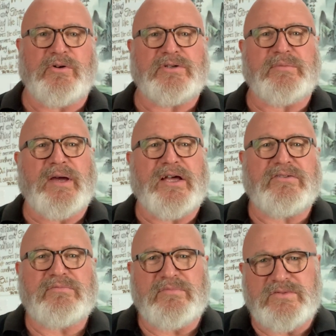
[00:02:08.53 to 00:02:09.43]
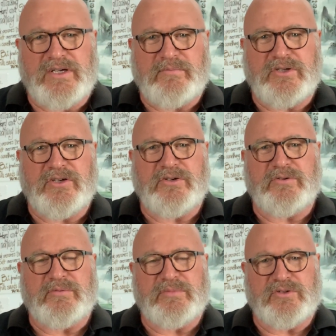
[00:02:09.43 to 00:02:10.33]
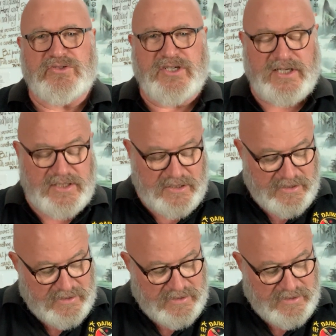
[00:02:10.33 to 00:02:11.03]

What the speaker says: talked about CHU and Bill G.